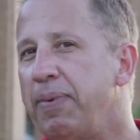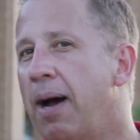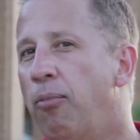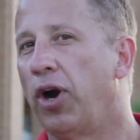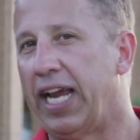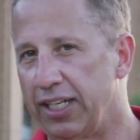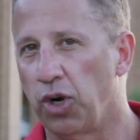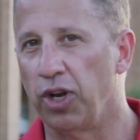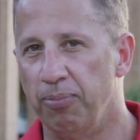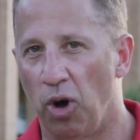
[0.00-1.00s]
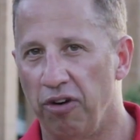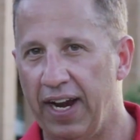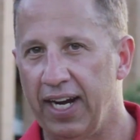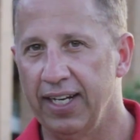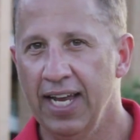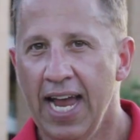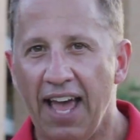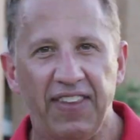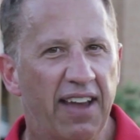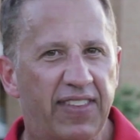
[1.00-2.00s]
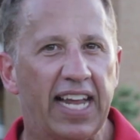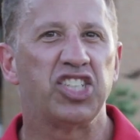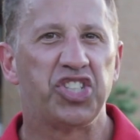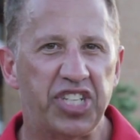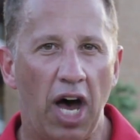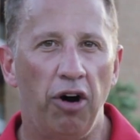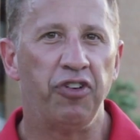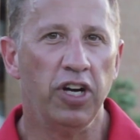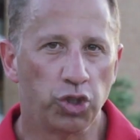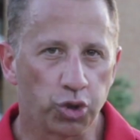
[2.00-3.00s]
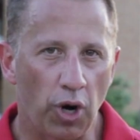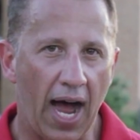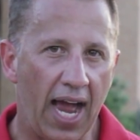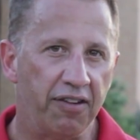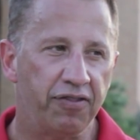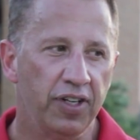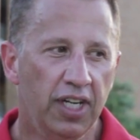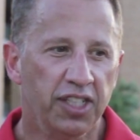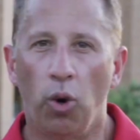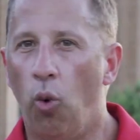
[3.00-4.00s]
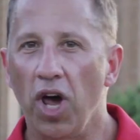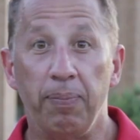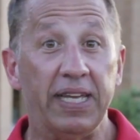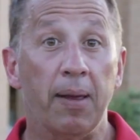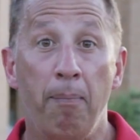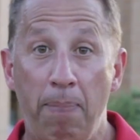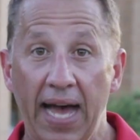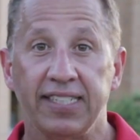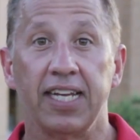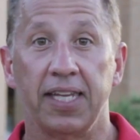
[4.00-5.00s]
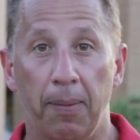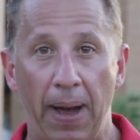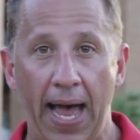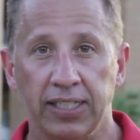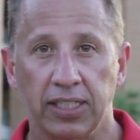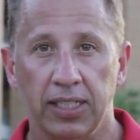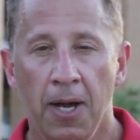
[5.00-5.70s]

they become more internally motivated? And they have that self-drive to want to be the best of the best?